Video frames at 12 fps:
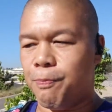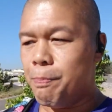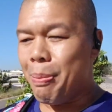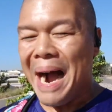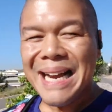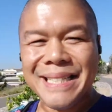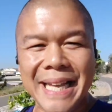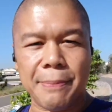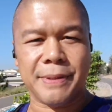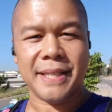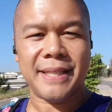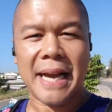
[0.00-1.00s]

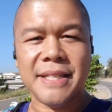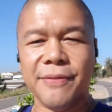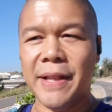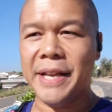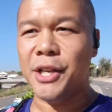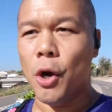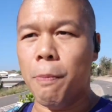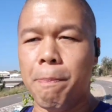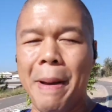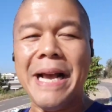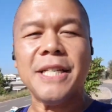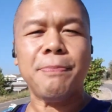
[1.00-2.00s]
biceps the size of like,
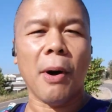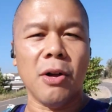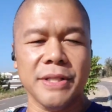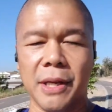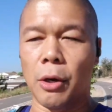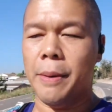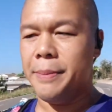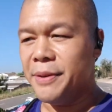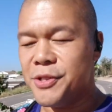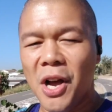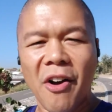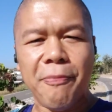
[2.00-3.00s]
baseballs, or I mean
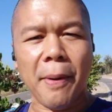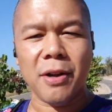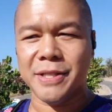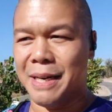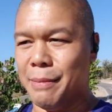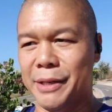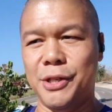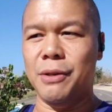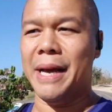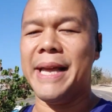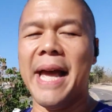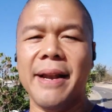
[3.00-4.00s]
softballs, and I'm like,
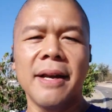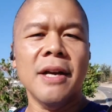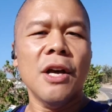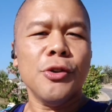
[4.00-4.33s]
dude, I can't,